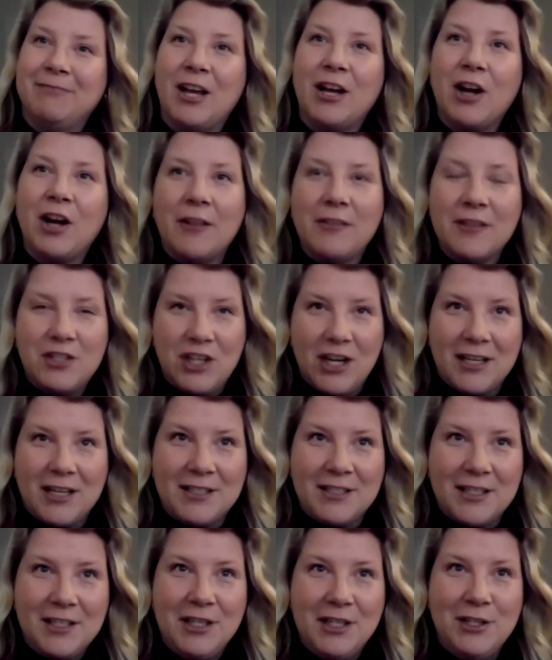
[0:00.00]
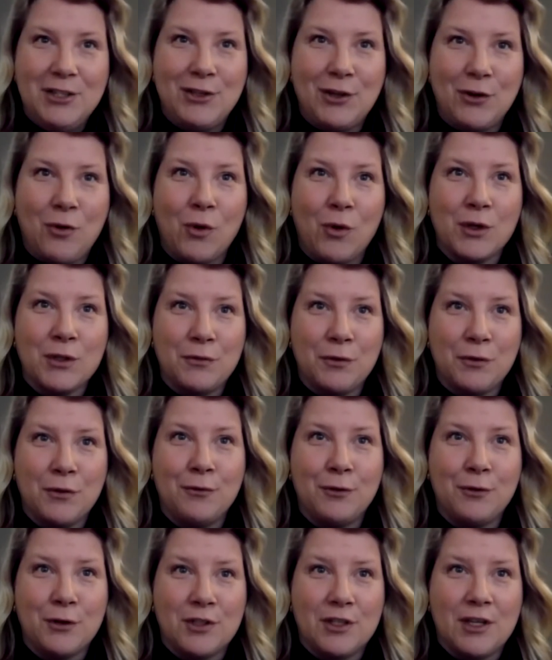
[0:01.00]
I got the chance to teach the course for the
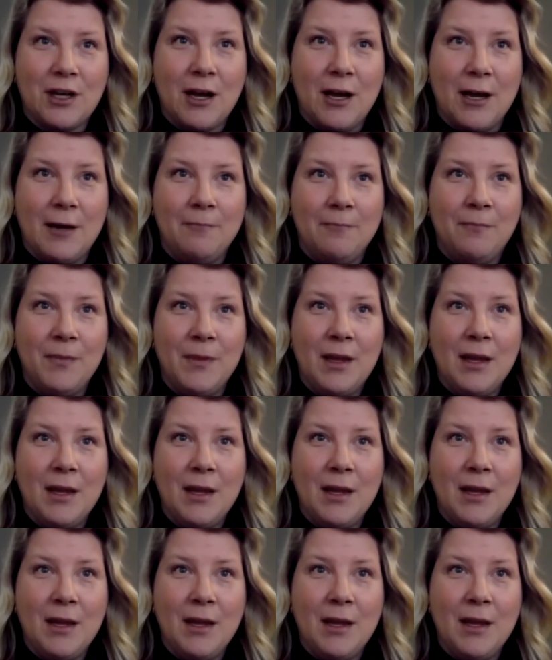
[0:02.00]
first time.